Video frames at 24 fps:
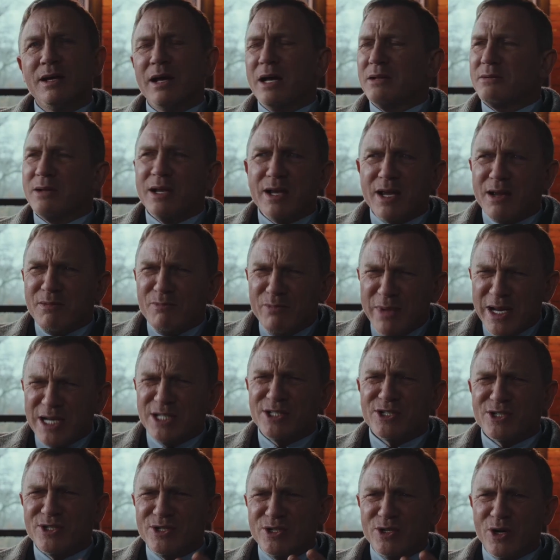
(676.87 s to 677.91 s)
It, it
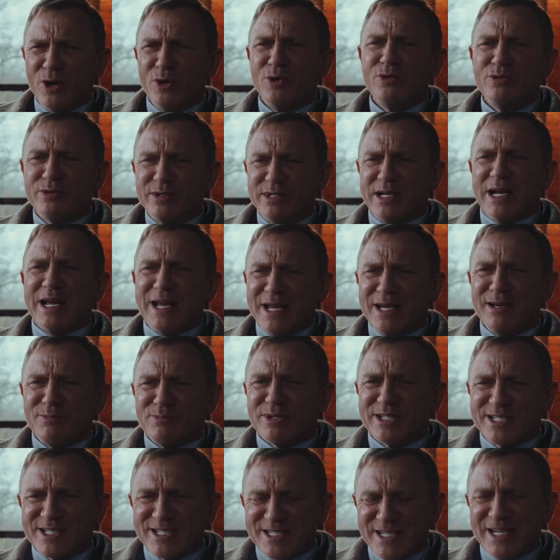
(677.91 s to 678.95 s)
makes no
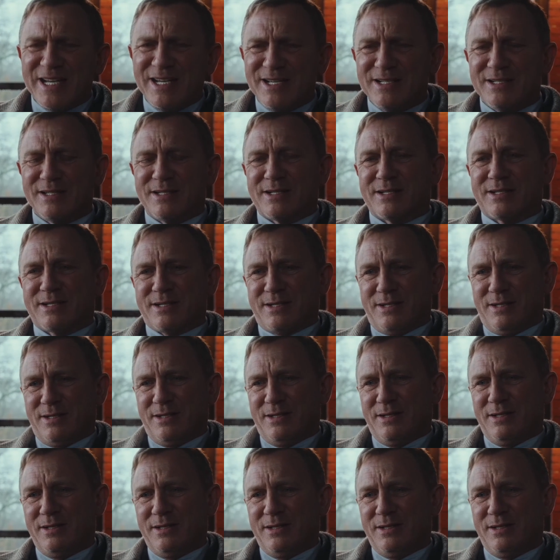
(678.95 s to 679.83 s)
damn sense.